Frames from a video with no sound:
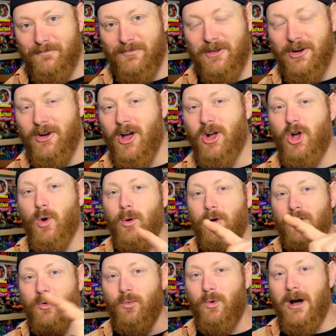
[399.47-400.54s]
they're not going
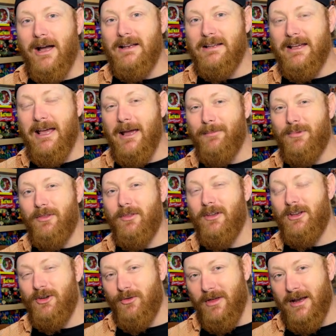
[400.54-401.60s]
with a wide cape that
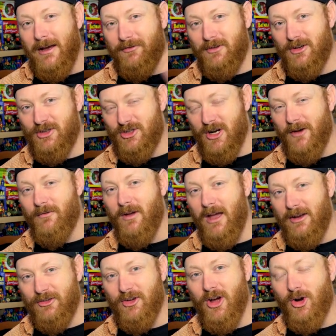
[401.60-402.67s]
then you then have to shove
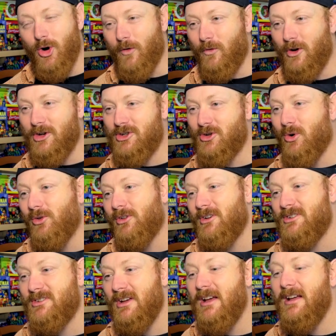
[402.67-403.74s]
and tuck over his
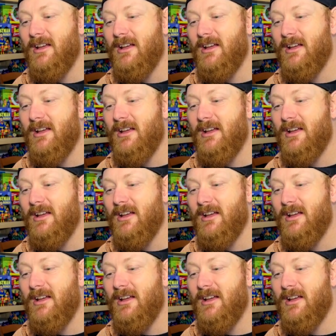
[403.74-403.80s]
shoulders.